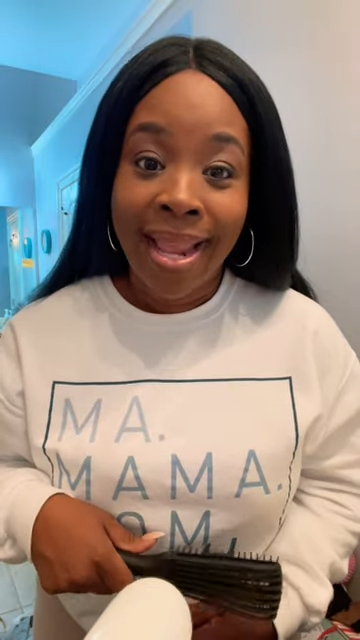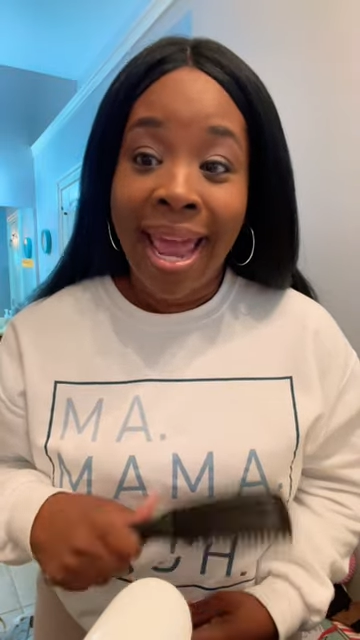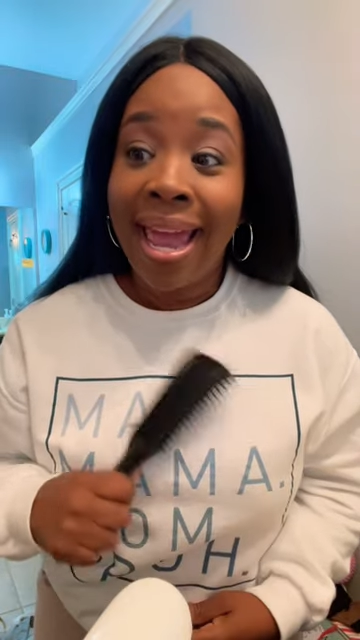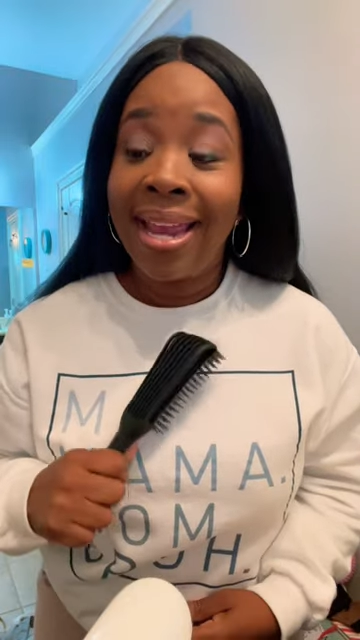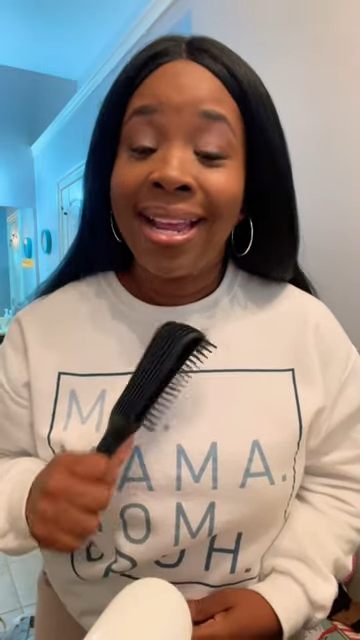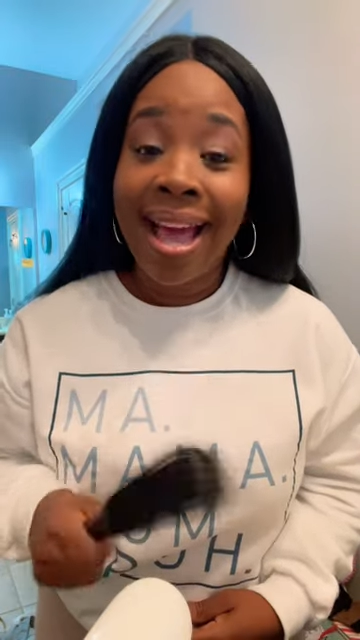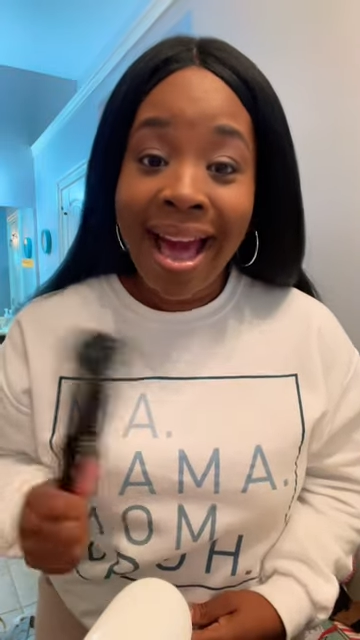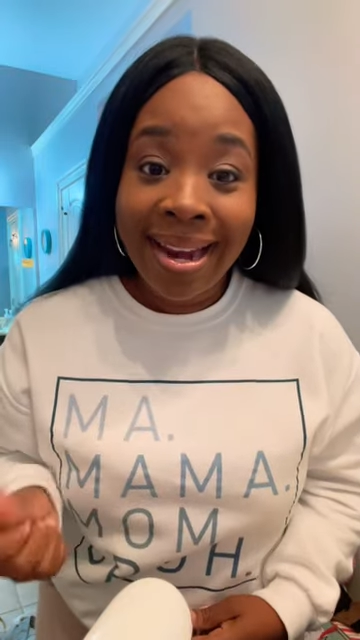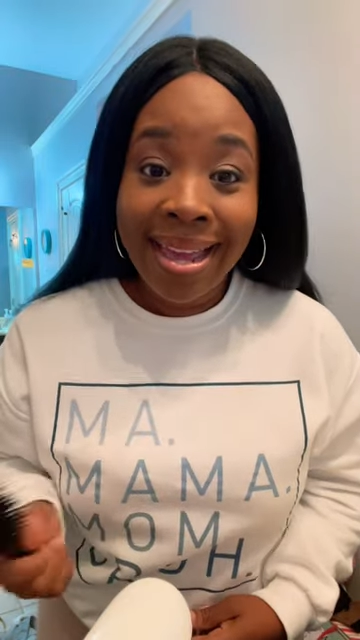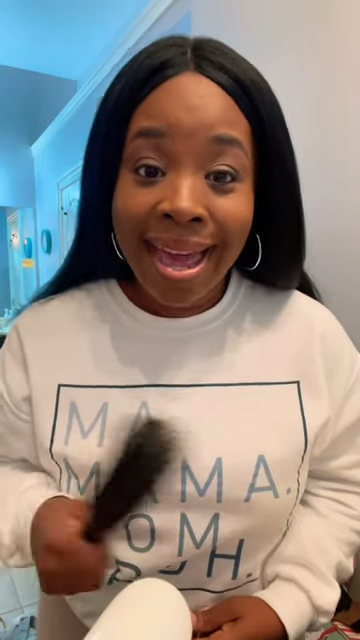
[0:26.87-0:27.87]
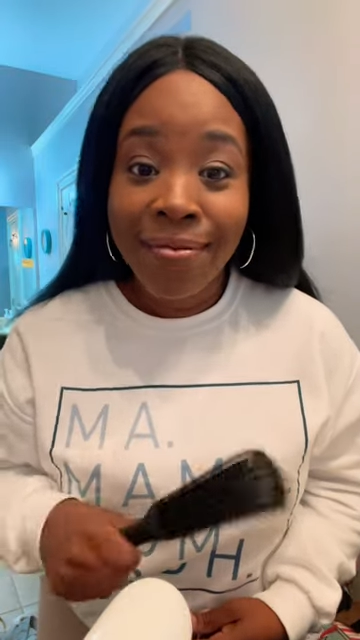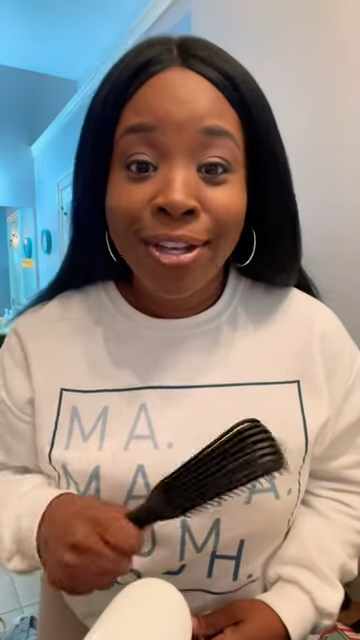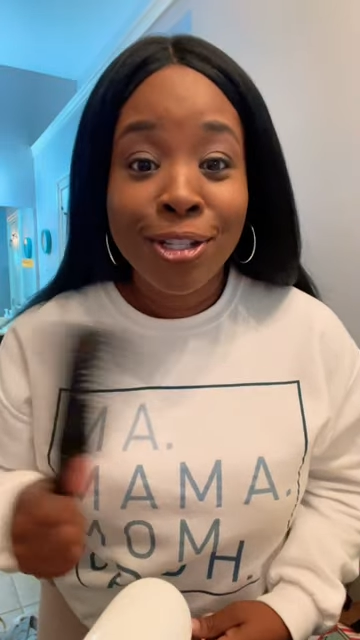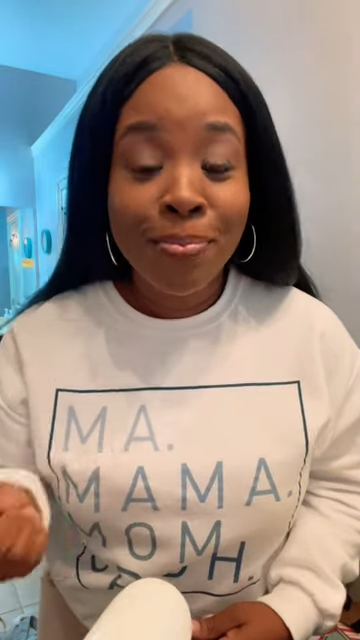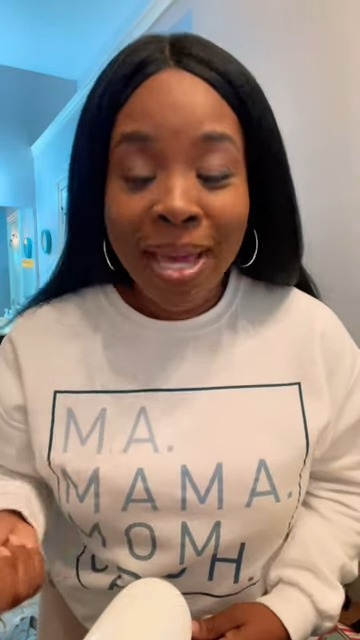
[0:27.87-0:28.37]
And God gave
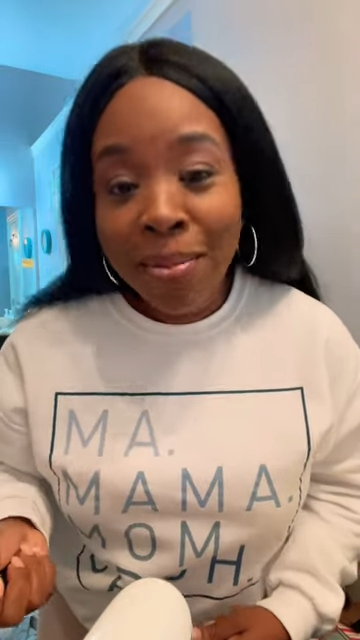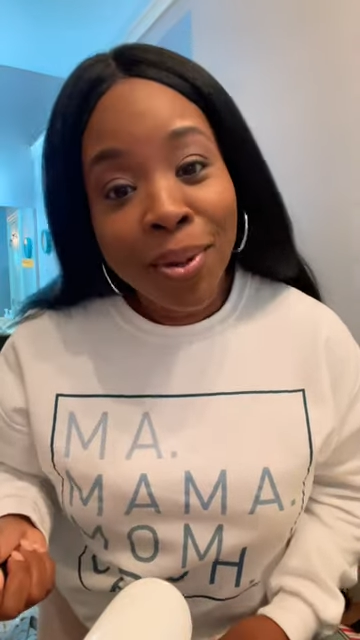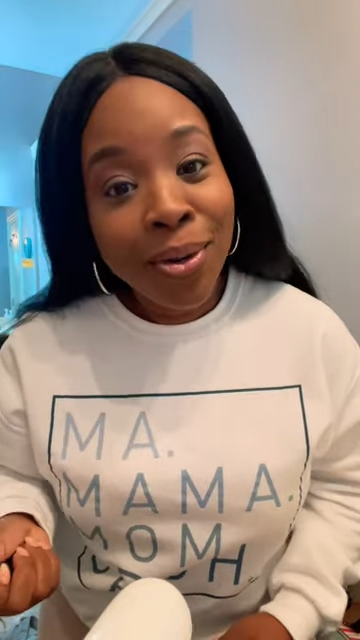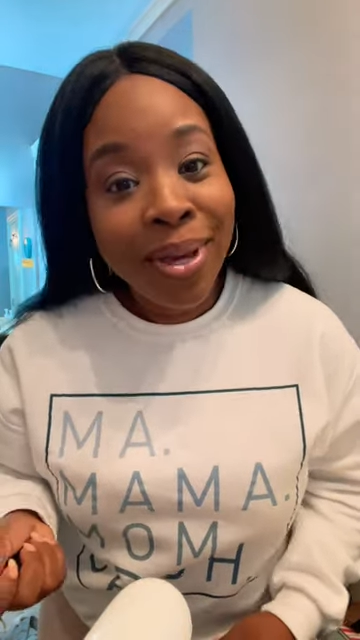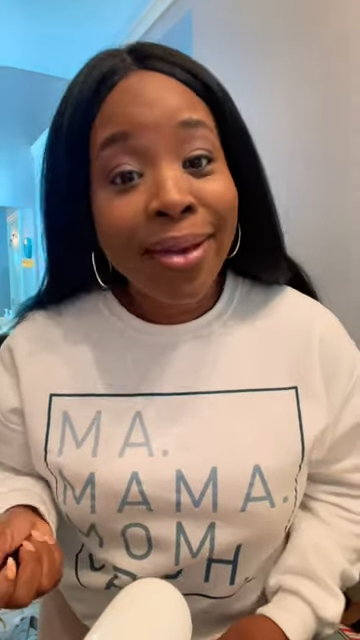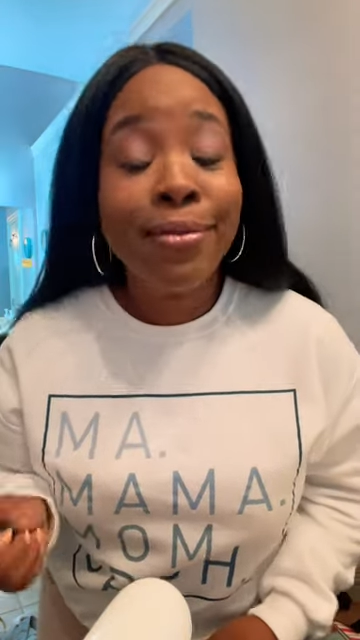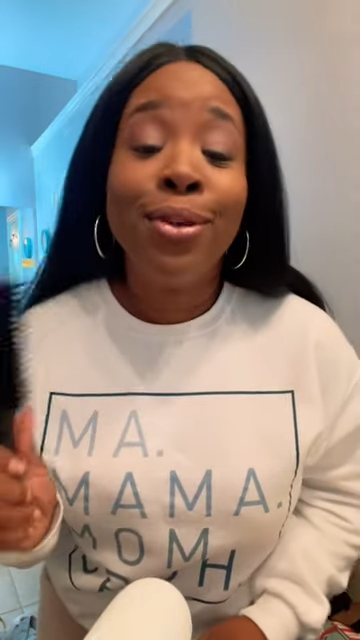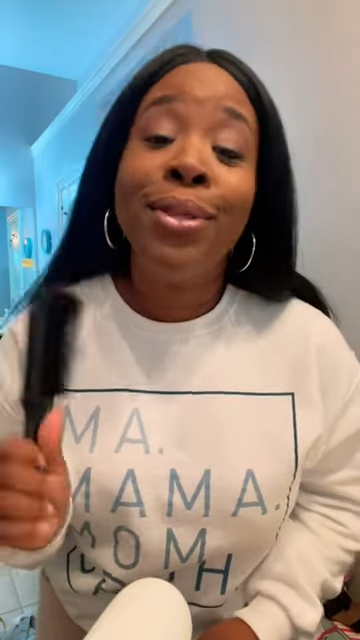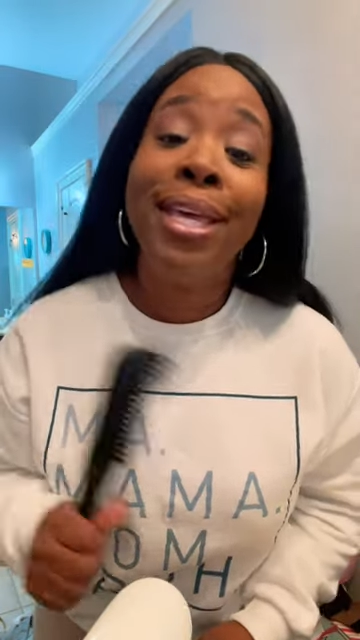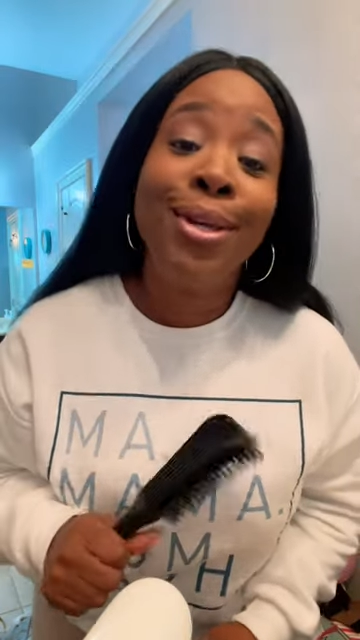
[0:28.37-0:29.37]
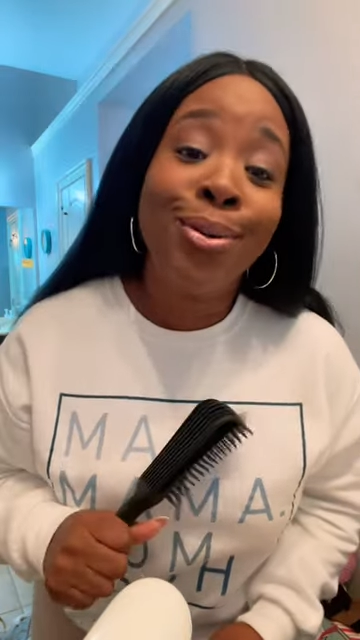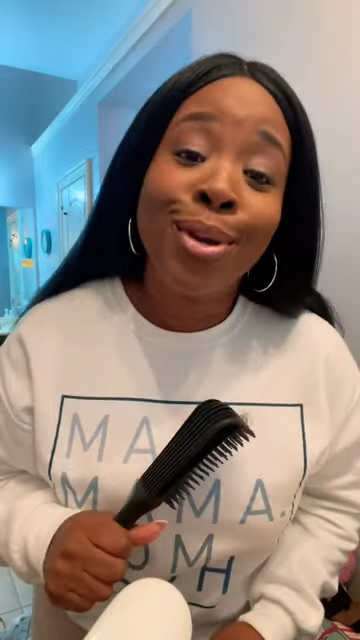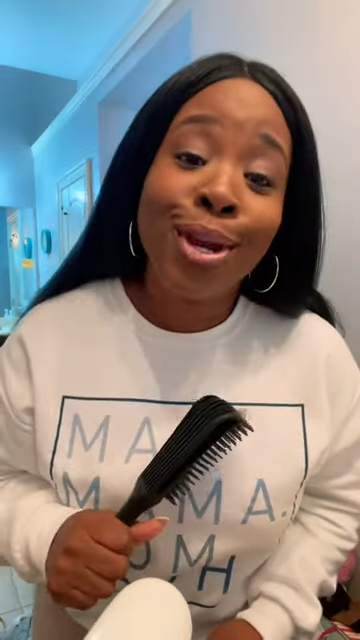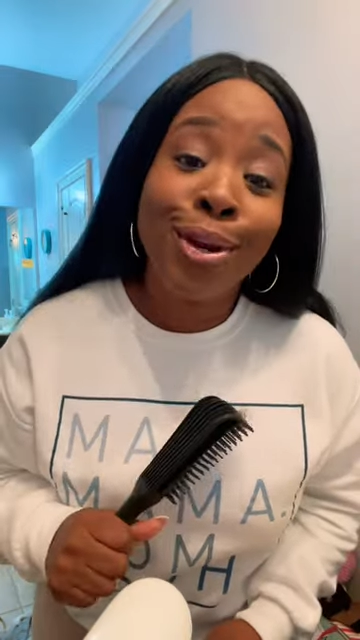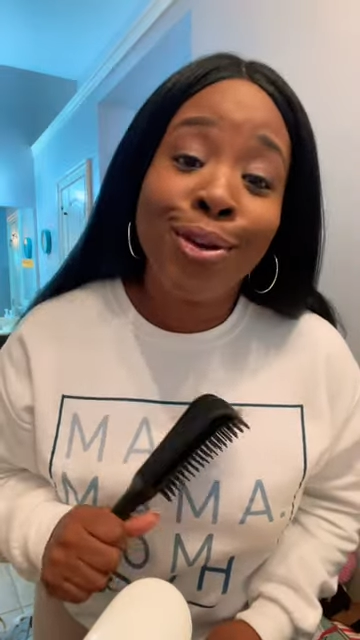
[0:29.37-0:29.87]
us people, even though they get on our
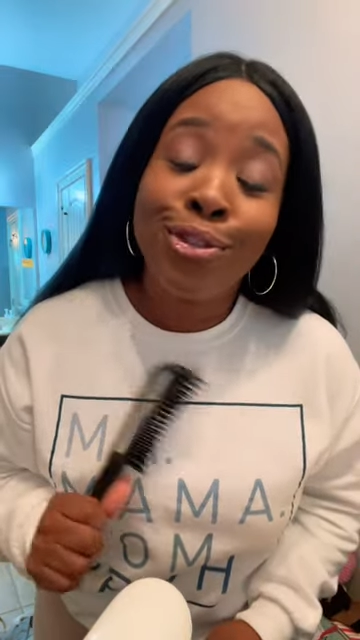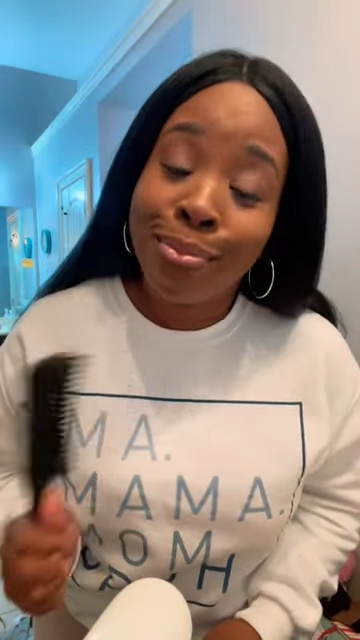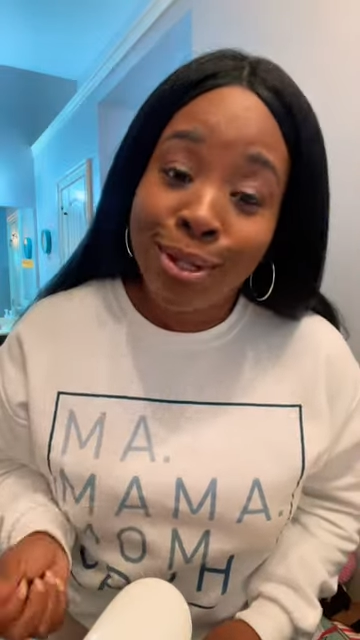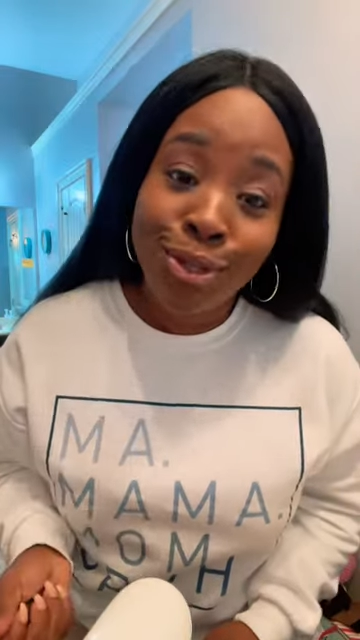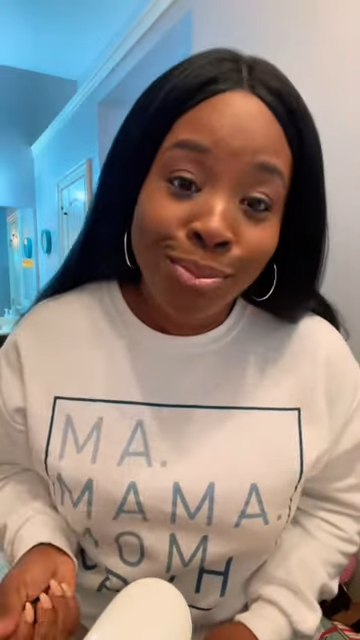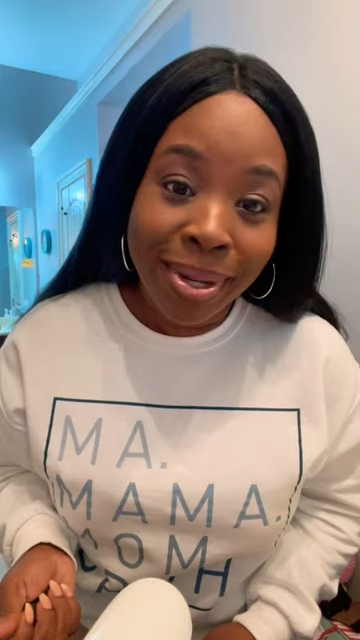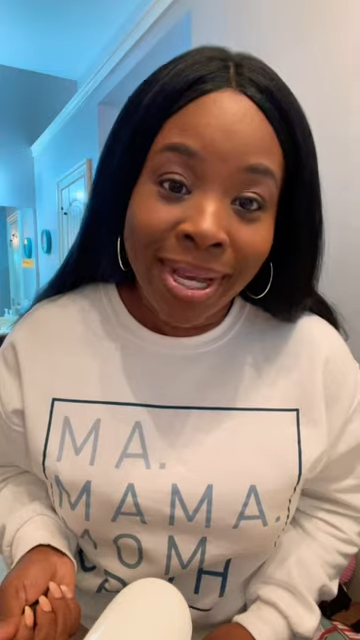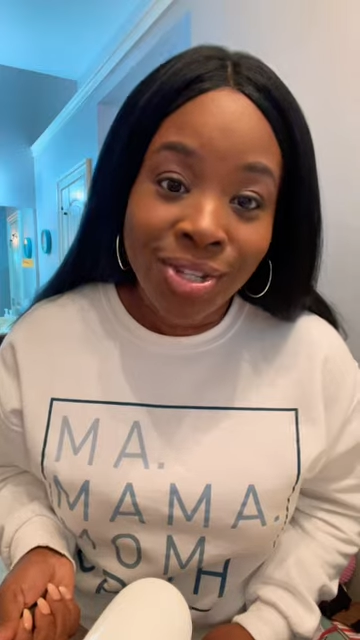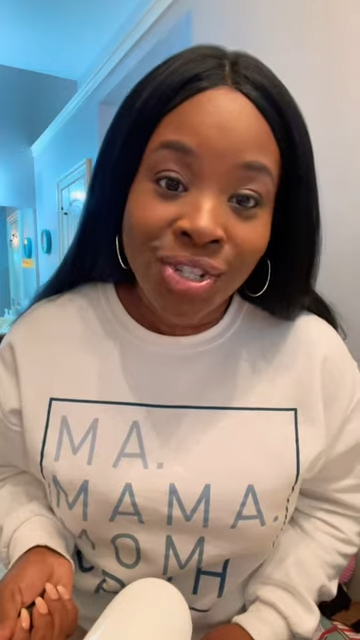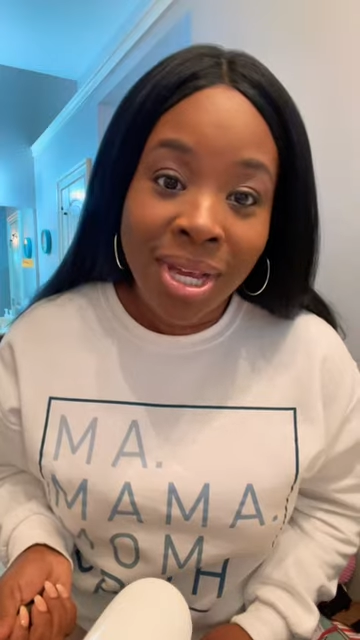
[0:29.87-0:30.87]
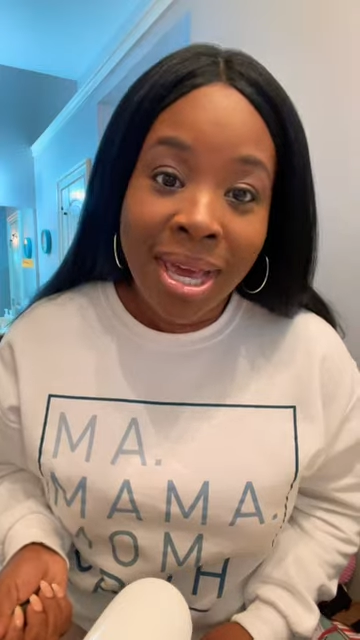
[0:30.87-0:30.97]
nerves and be too much.